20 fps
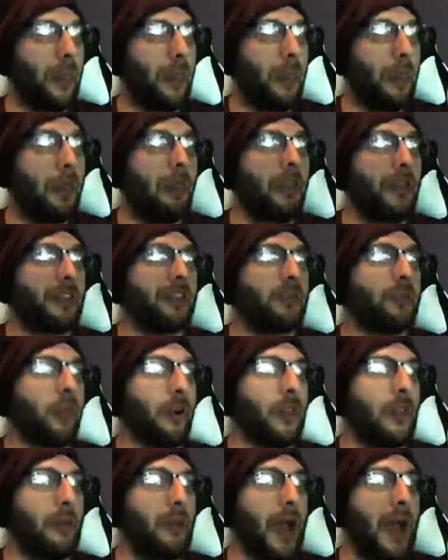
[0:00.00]
this is one
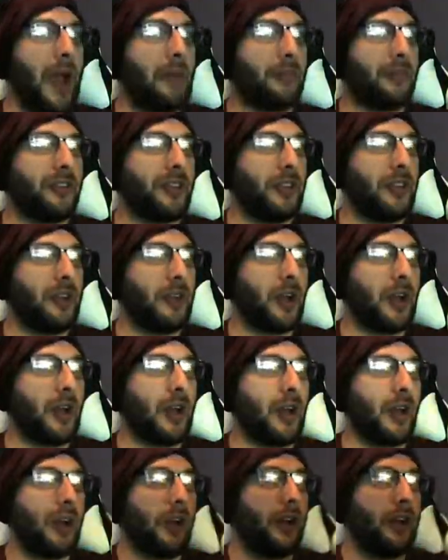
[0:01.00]
of the maps in
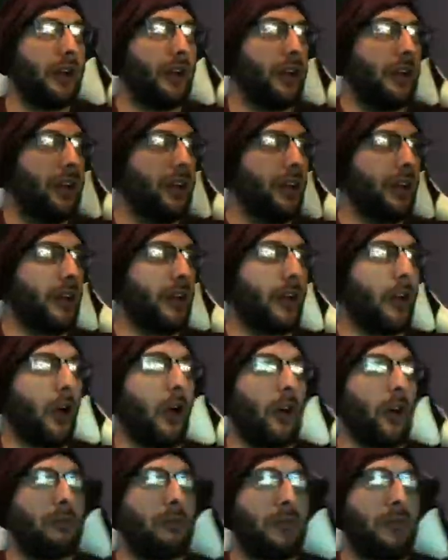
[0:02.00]

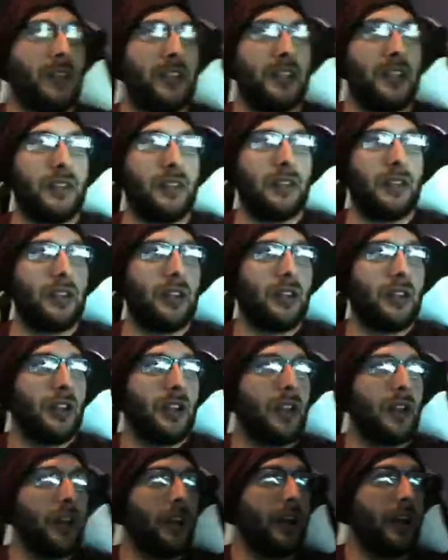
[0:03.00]
All Dominion.
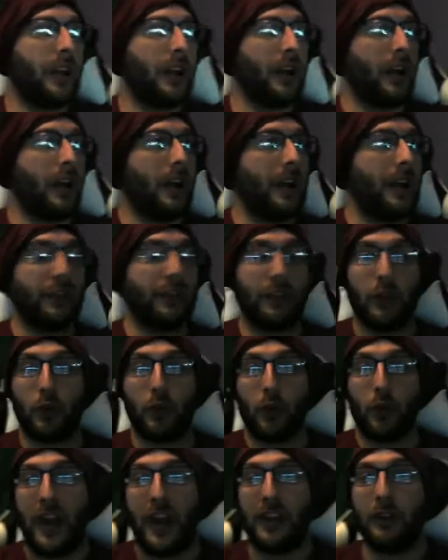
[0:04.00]
It's
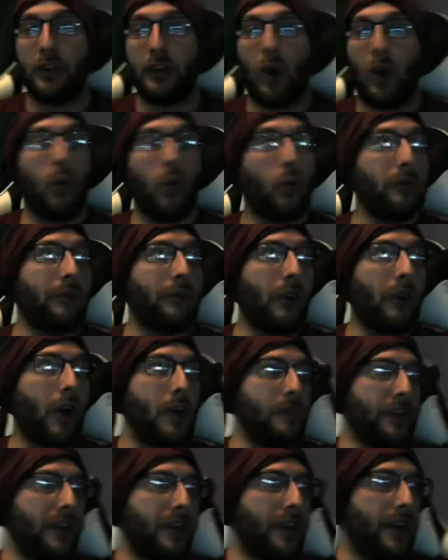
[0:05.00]
great gold
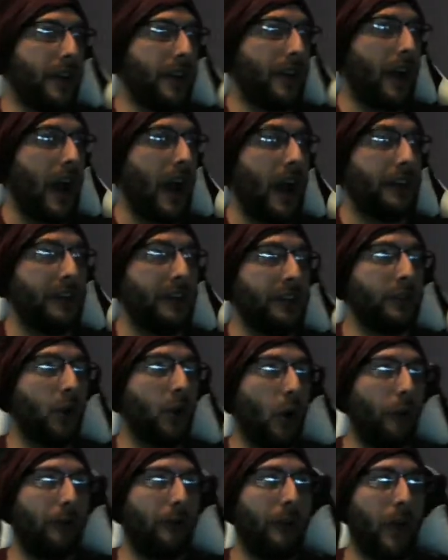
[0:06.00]
farming, and I need
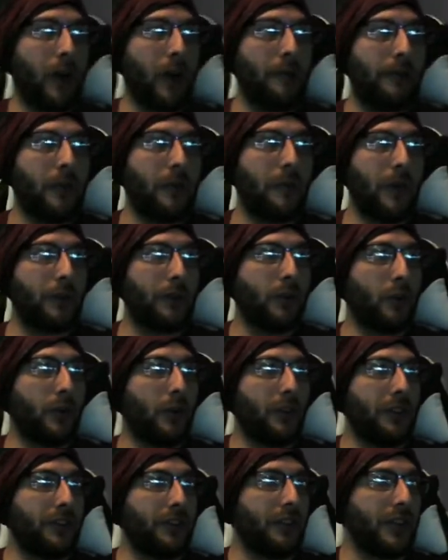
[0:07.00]
gold farm for my
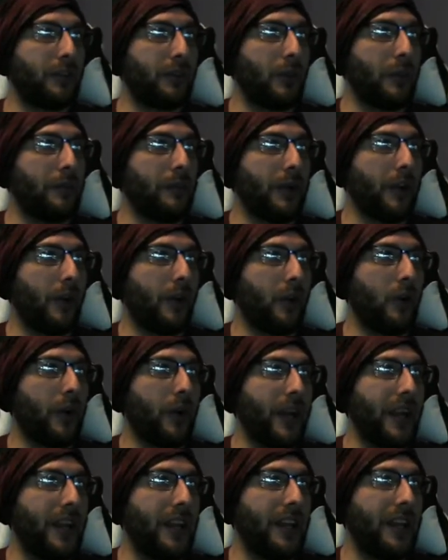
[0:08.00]
jewelry, so that's why I'm here.
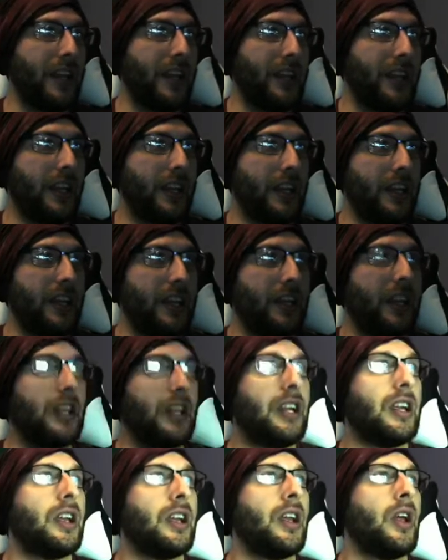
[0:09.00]
Okay, kitty, kitty, kitty.
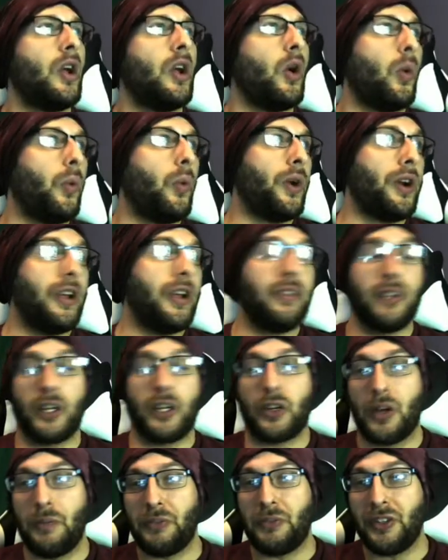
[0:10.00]
We're in the
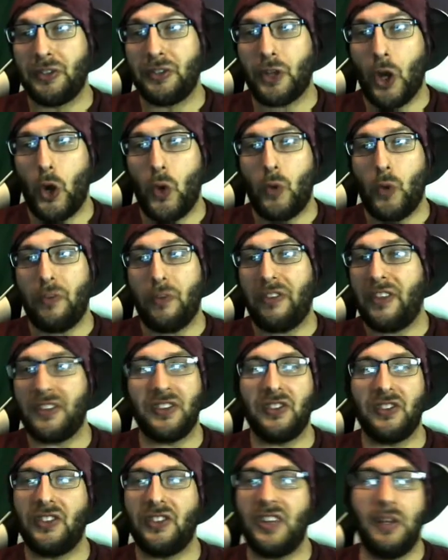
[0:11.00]
Crimson Cove. This
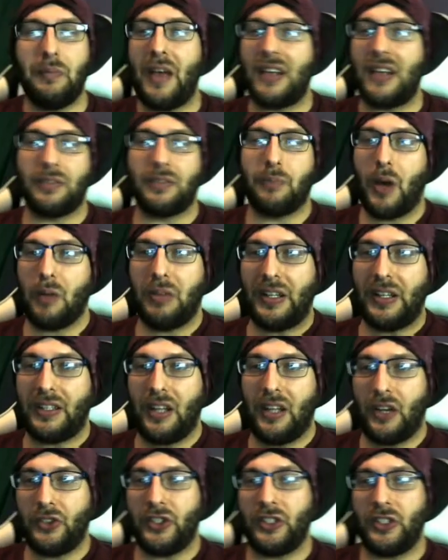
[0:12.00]
is the best public
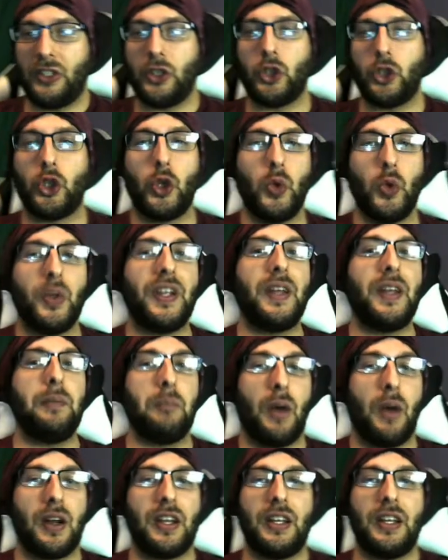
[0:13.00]
dungeon to get
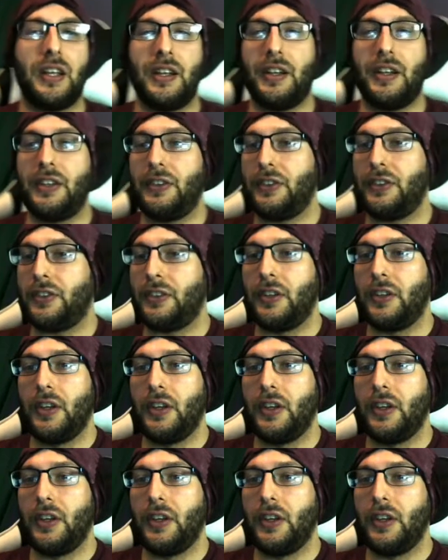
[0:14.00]
money. It is.